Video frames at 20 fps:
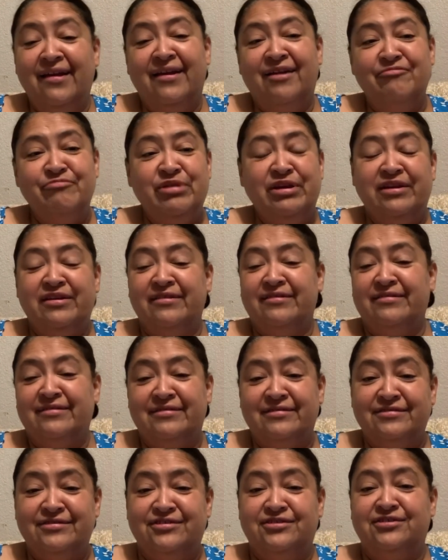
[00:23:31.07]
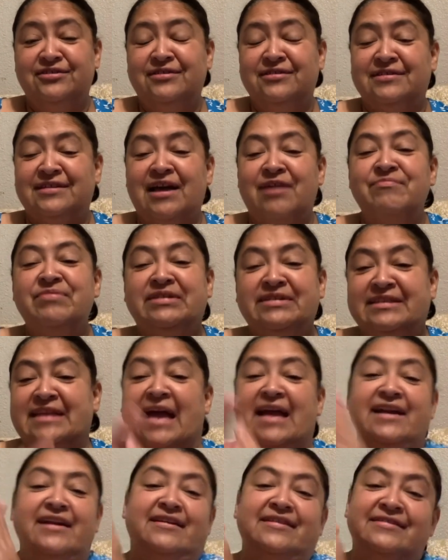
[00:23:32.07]
I mean, geez, I'm
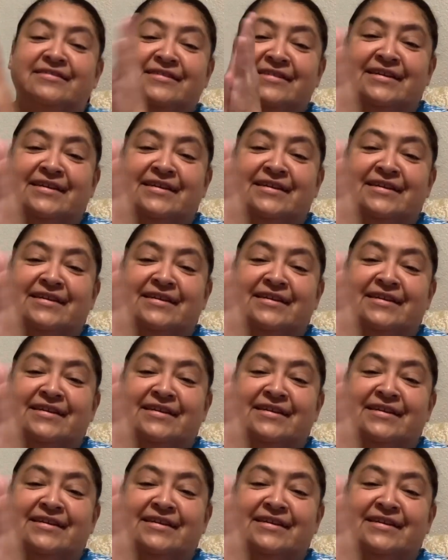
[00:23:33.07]
excited.